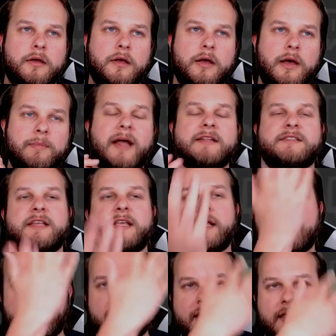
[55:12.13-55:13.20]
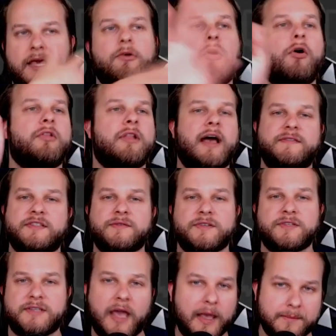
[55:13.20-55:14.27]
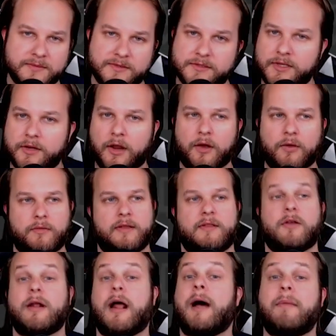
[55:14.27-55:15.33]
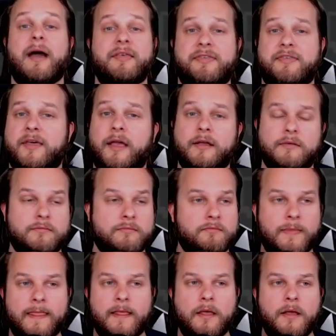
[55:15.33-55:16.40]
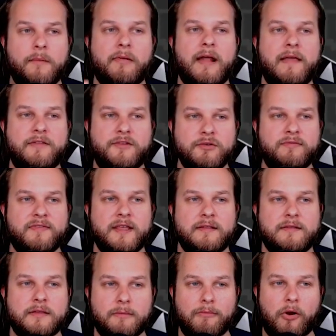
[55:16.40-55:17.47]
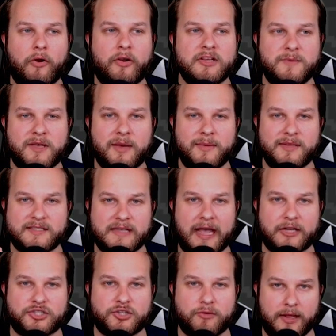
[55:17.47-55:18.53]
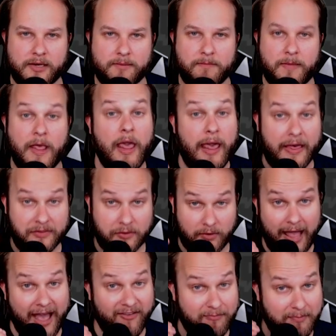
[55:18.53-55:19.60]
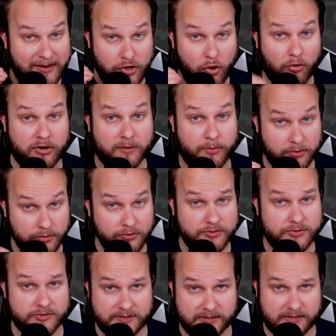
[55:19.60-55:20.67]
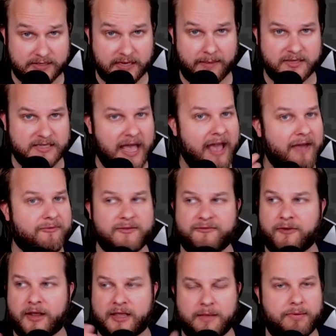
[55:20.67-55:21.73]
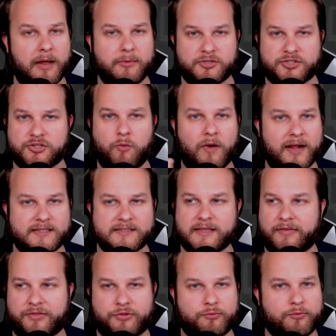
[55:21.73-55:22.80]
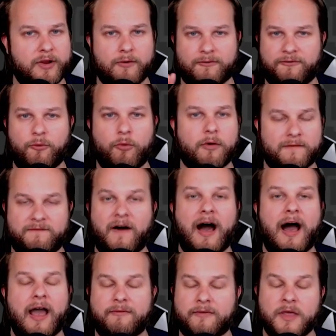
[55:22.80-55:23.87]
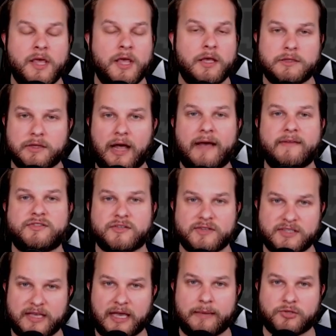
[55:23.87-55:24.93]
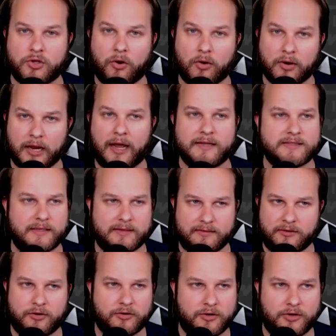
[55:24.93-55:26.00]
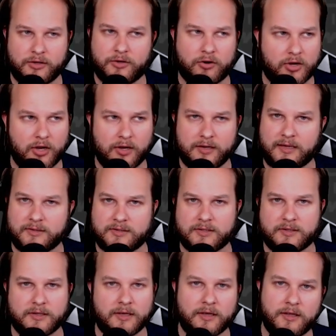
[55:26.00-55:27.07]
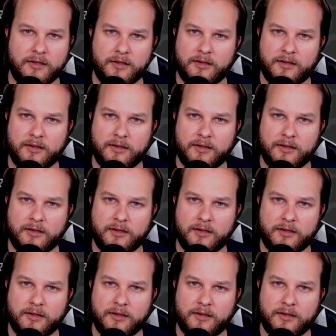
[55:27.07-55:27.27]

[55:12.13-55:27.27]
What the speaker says: I'm not saying, like, kill all live service games. You know, they're not my thing. But I do think that the market is becoming saturated. And there have been notable losers this time, because every fucking publisher wants, like, 3 or 4 or 5 live service games going on. It's like, you're cutting into the,